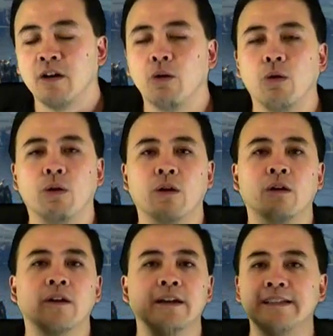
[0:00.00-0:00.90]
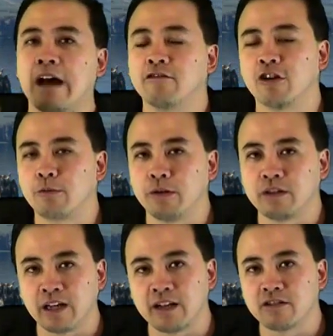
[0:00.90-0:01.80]
or a
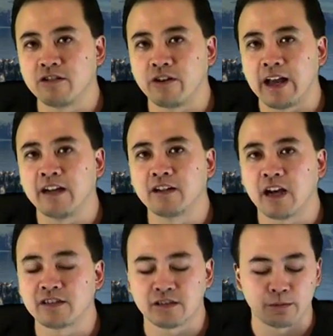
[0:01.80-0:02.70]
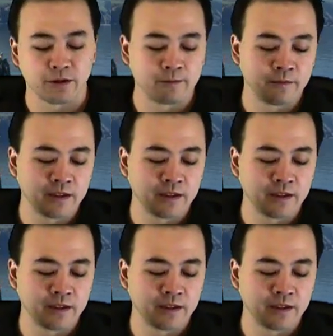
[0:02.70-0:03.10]
downloadable link to your end customer.